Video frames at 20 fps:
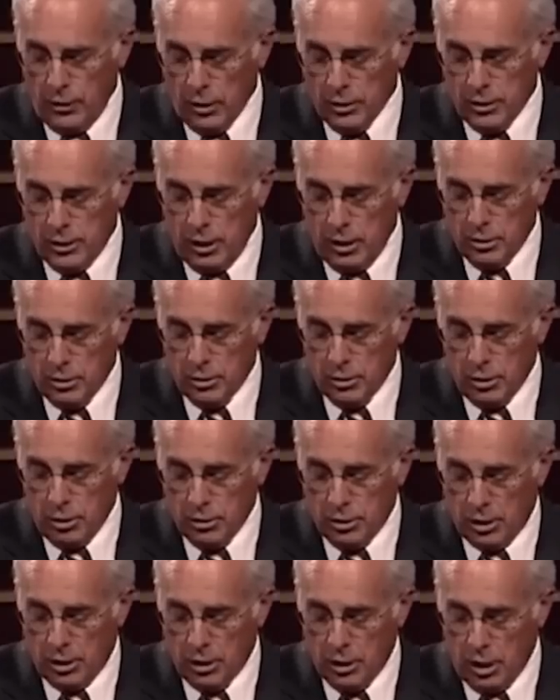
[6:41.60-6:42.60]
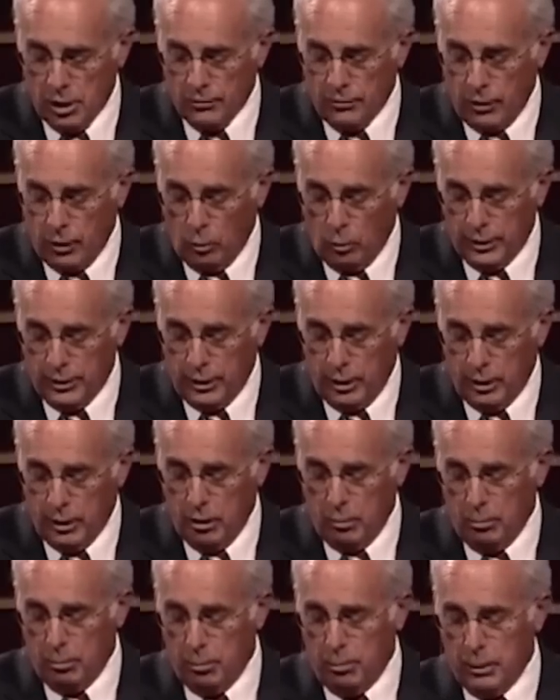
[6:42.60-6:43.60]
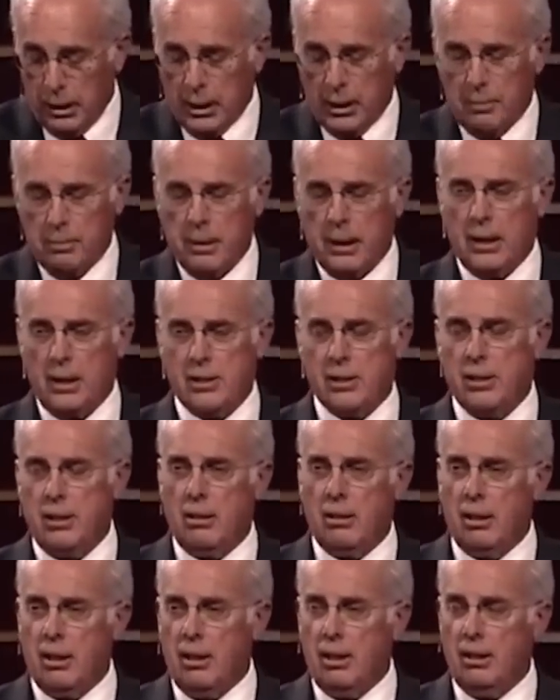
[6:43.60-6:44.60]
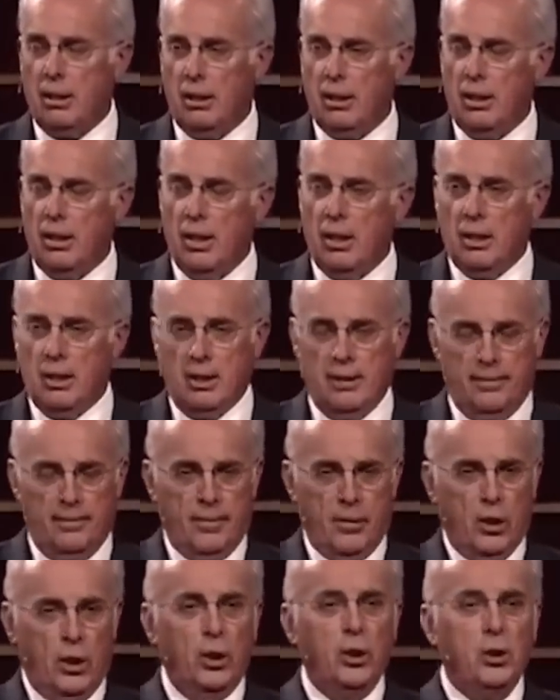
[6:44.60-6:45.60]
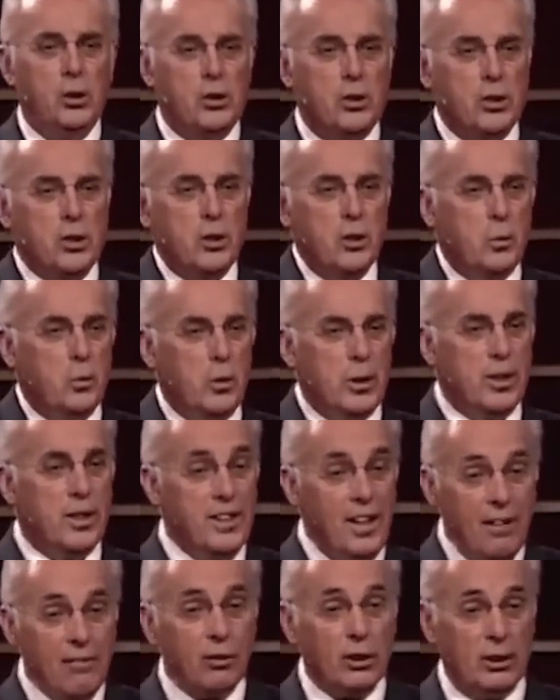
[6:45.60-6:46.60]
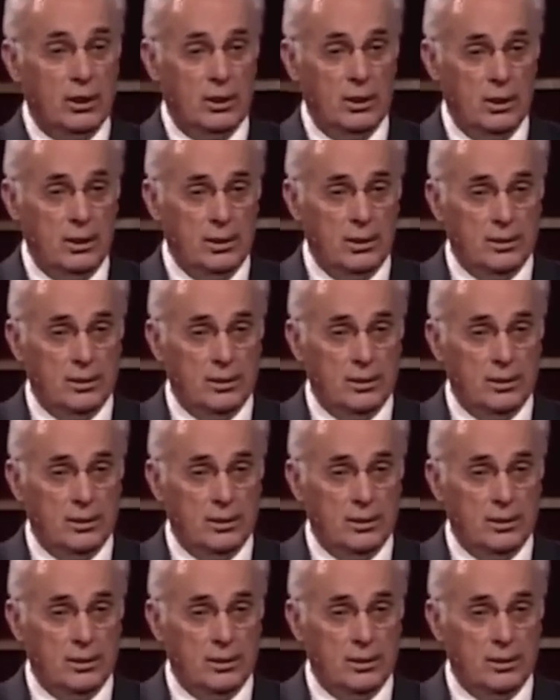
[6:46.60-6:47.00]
are these false teachers so successful at what they do? Because they're in cahoots with the devil.